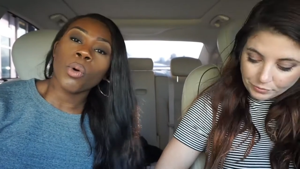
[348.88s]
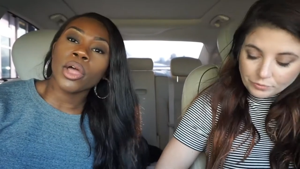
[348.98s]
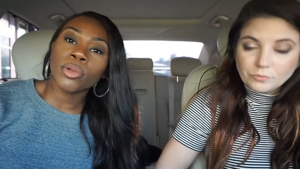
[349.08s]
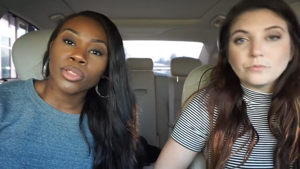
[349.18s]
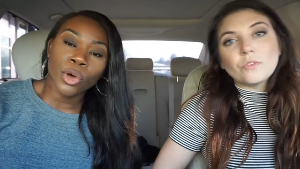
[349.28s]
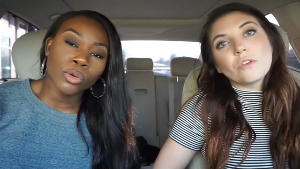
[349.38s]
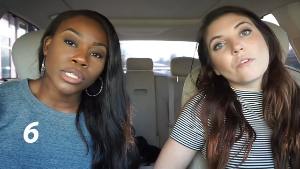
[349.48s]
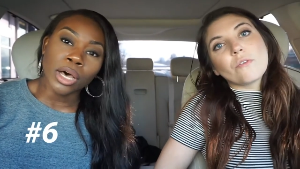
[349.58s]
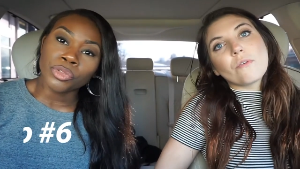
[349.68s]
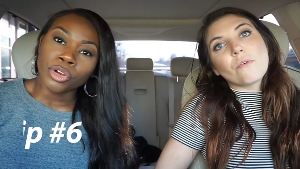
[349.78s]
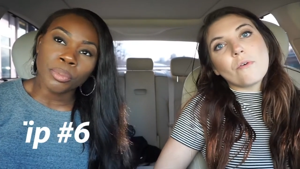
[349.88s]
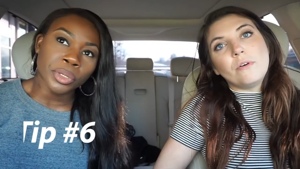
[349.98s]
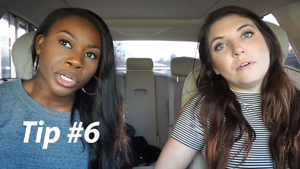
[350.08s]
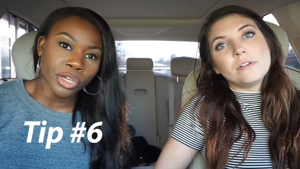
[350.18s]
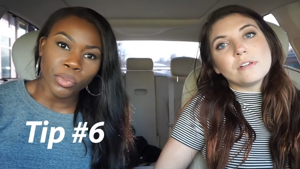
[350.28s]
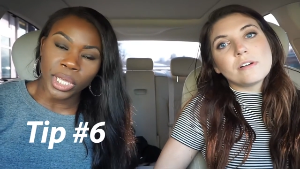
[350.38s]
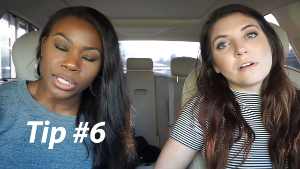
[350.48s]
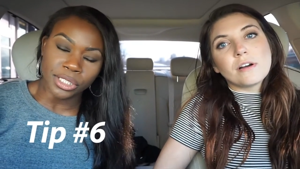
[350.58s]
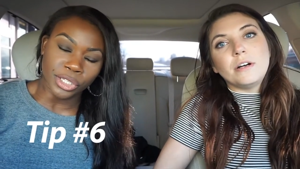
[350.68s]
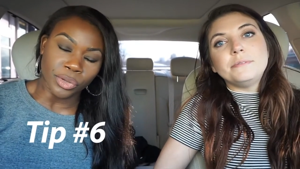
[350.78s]
Speaker 1: while you're at the hotel, there are plenty of
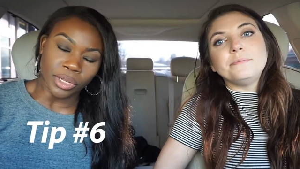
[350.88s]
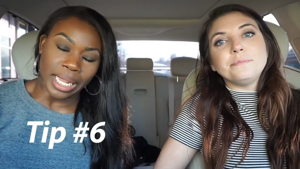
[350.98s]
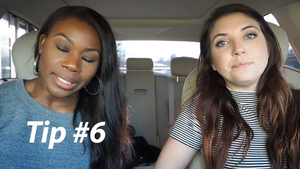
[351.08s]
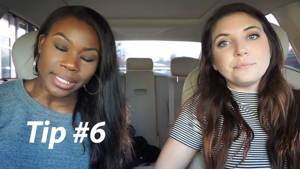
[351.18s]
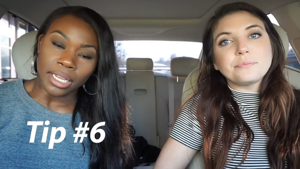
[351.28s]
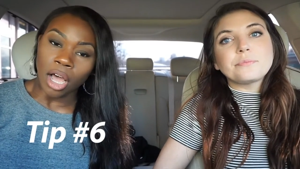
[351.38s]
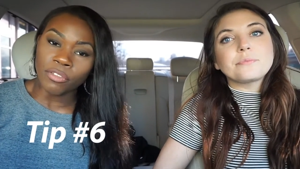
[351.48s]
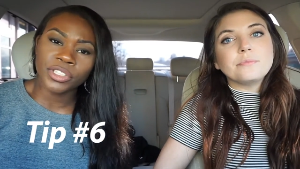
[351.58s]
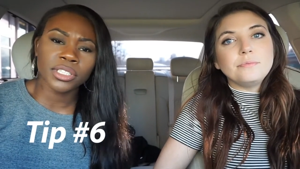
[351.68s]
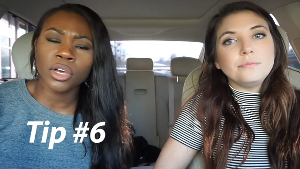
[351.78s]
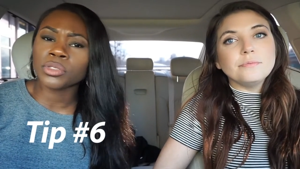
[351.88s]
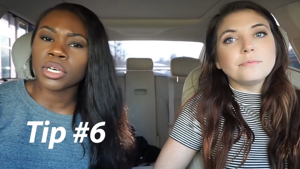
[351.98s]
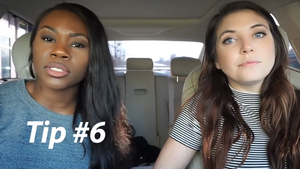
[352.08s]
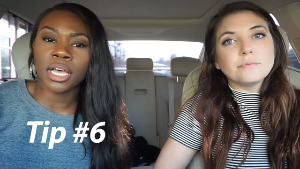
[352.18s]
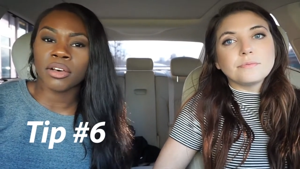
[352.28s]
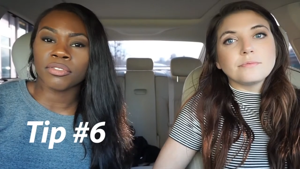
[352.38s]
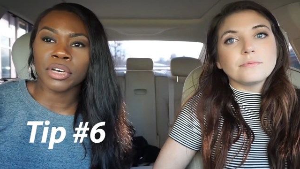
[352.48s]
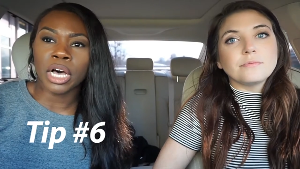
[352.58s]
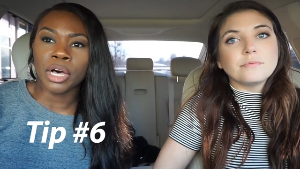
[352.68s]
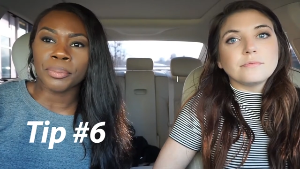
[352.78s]
ways to utilize that. Obviously, hotels have
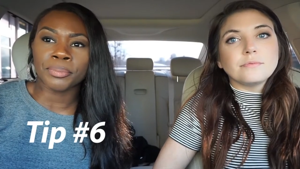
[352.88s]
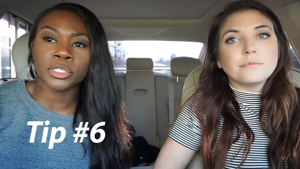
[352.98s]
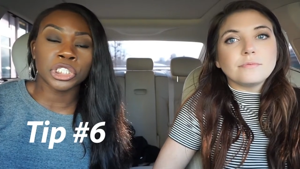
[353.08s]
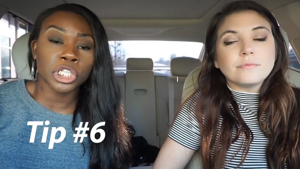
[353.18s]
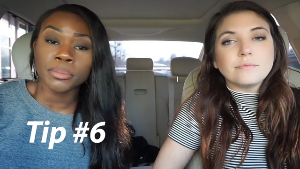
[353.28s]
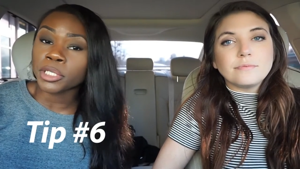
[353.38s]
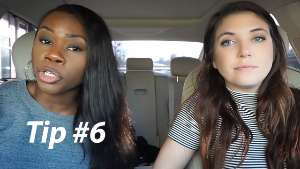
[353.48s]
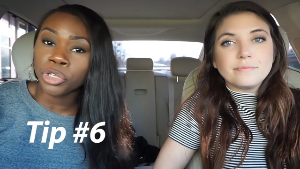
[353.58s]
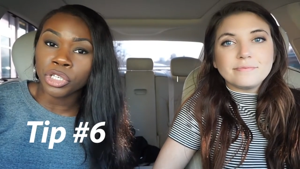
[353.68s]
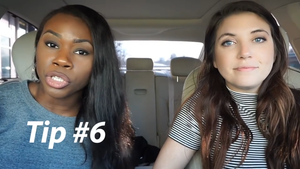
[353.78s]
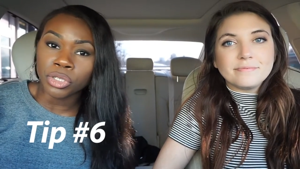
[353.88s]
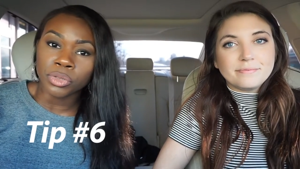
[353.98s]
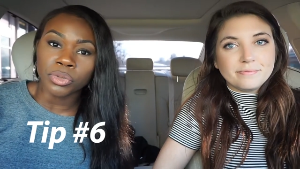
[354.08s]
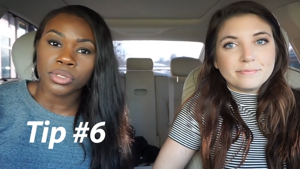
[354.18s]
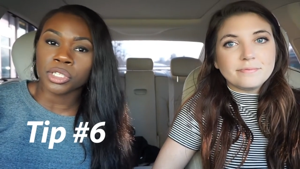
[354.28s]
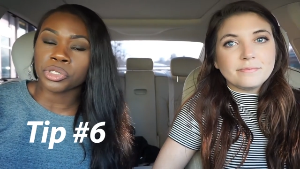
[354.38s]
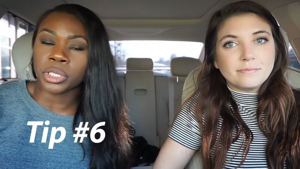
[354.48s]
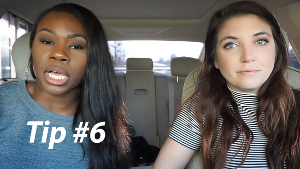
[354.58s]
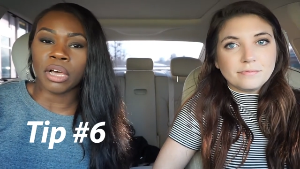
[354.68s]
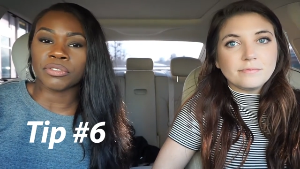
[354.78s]
um, gyms that you can use. They
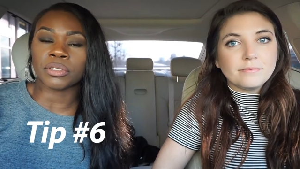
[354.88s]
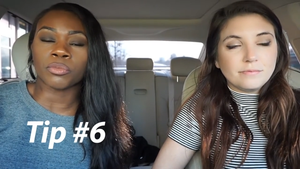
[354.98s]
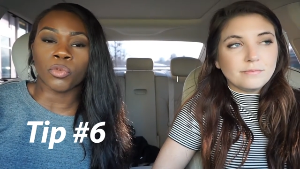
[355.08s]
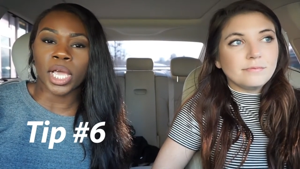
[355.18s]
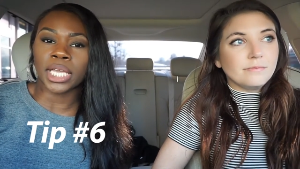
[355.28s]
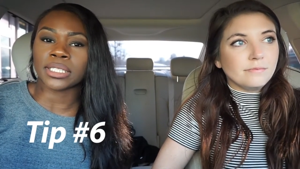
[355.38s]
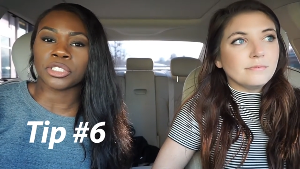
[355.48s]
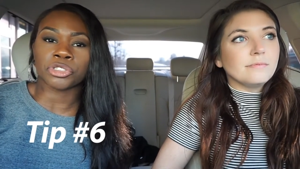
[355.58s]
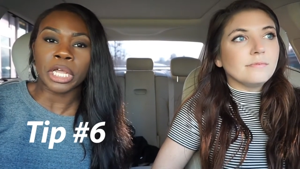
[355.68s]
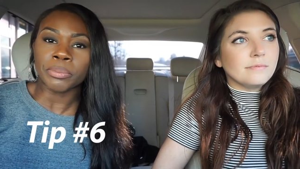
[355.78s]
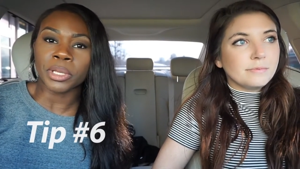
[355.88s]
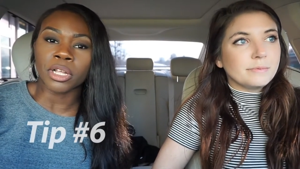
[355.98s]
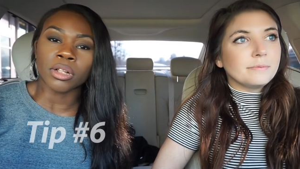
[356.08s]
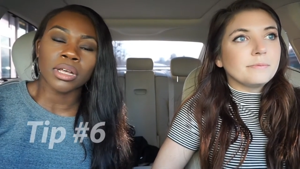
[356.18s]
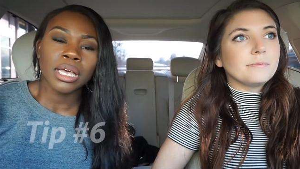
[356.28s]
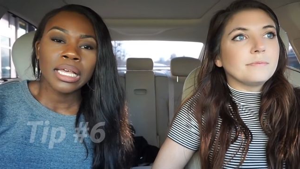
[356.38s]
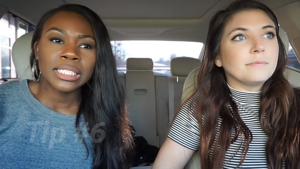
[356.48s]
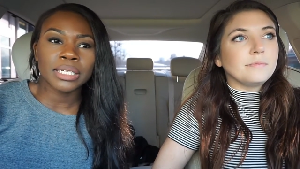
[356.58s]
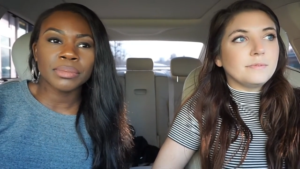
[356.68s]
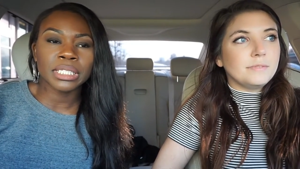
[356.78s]
usually have some weights, a treadmill,
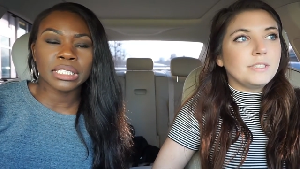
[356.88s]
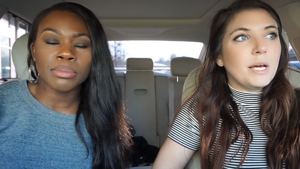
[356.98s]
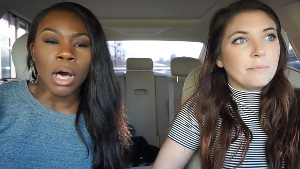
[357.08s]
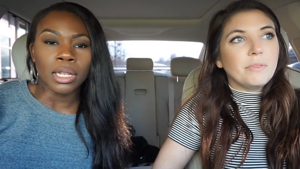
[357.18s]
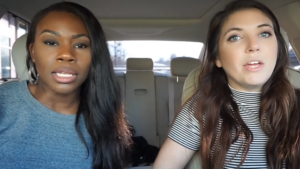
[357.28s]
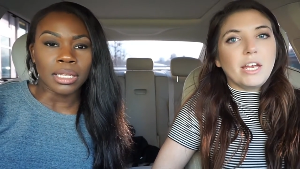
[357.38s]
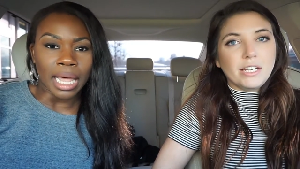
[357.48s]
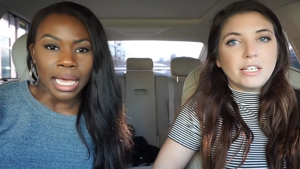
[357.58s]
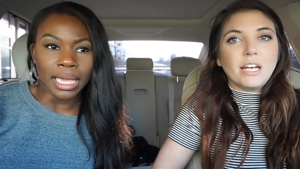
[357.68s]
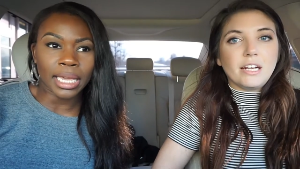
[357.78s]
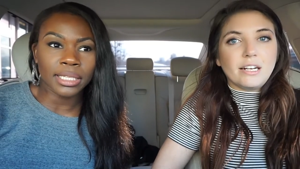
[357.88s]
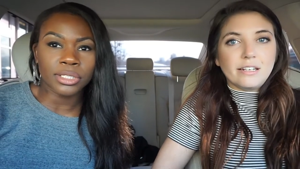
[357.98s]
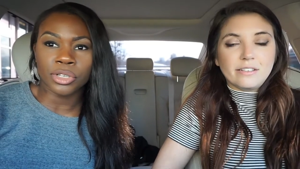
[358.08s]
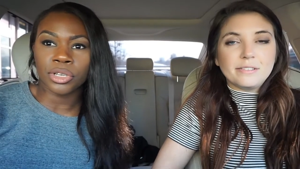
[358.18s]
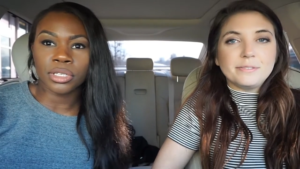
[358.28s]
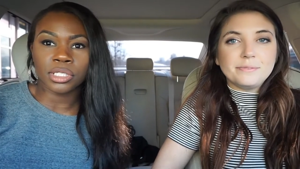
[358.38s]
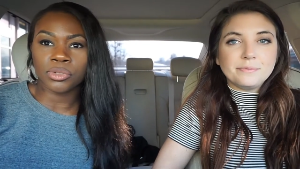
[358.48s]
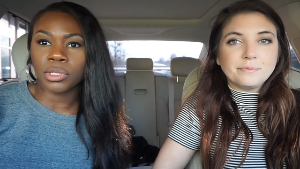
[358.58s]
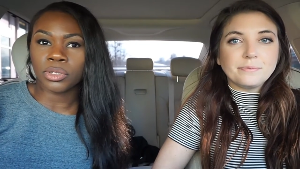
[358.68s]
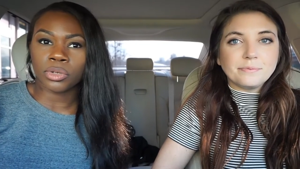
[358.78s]
something small something, and light, yeah. so you can
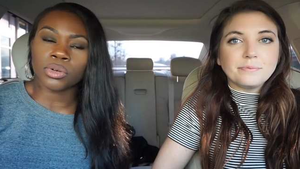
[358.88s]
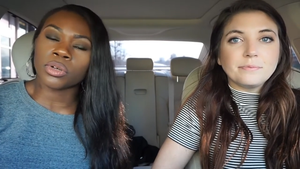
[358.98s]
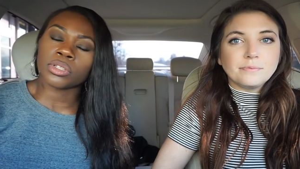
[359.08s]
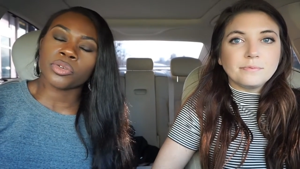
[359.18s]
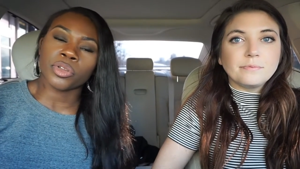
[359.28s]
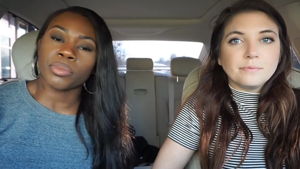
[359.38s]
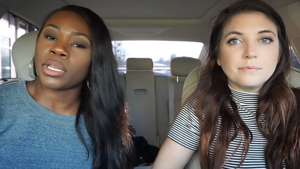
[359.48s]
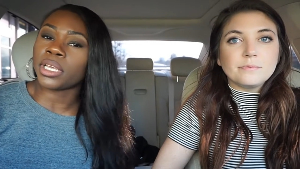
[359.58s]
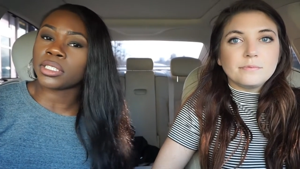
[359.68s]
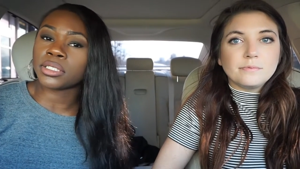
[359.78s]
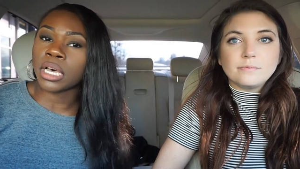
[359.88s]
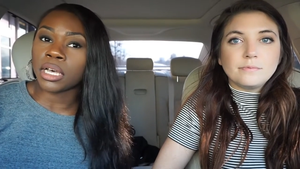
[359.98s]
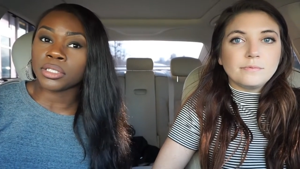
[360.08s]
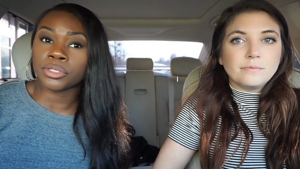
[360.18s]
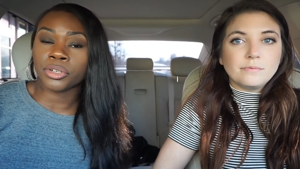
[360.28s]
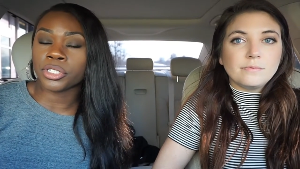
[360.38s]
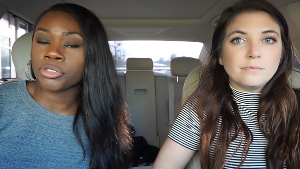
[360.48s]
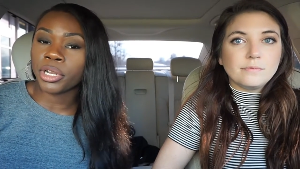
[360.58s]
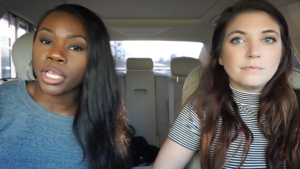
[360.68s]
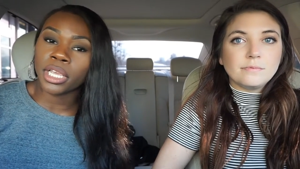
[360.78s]
do a little 30 minutes uh,
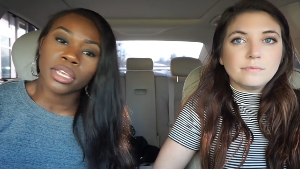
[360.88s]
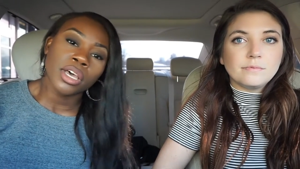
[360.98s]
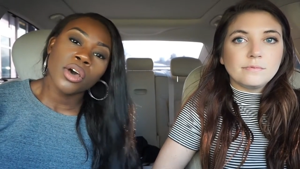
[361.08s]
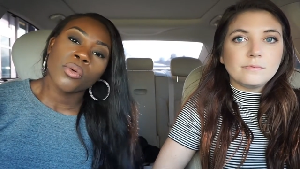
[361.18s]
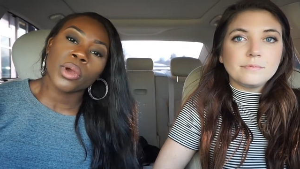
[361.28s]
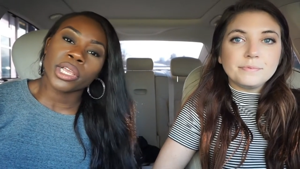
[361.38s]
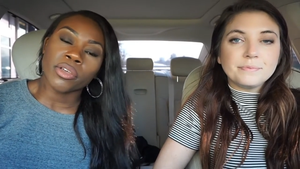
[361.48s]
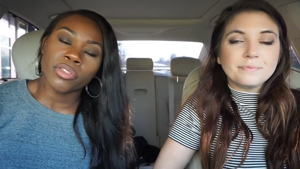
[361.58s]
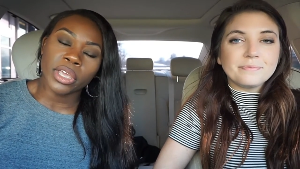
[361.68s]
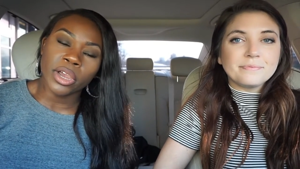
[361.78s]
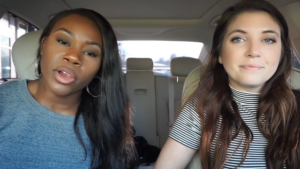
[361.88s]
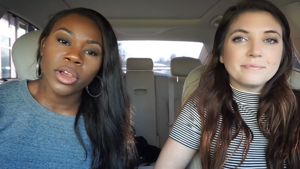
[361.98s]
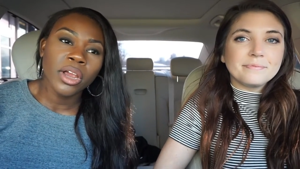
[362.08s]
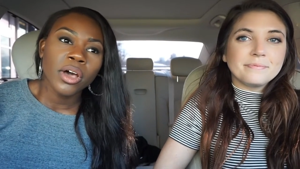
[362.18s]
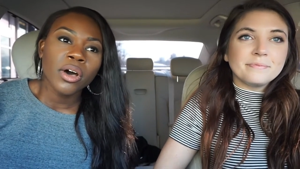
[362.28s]
circuit training workout there.